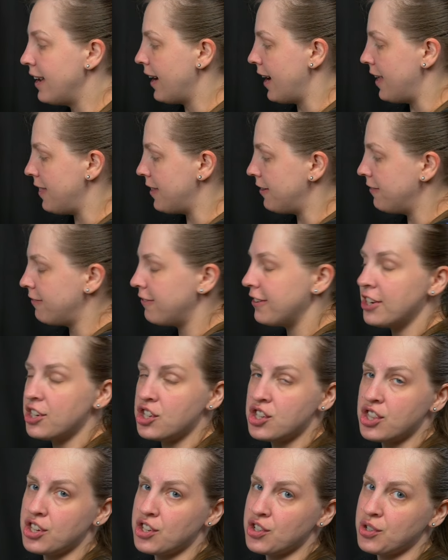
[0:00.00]
and then
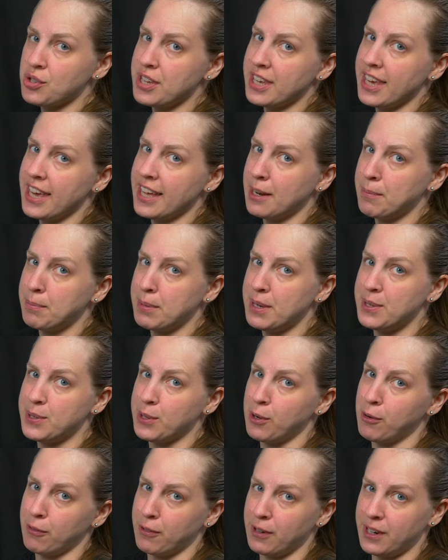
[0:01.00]
finish the tree canopies
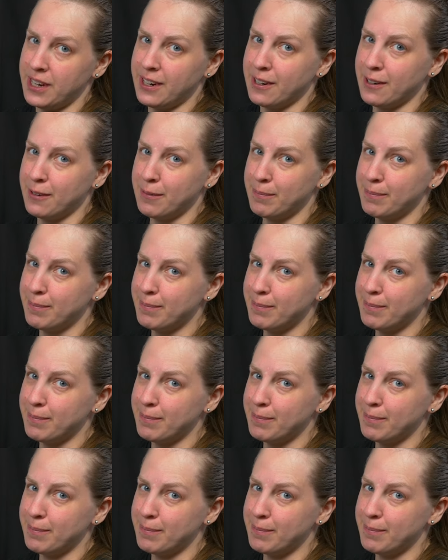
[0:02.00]
over here.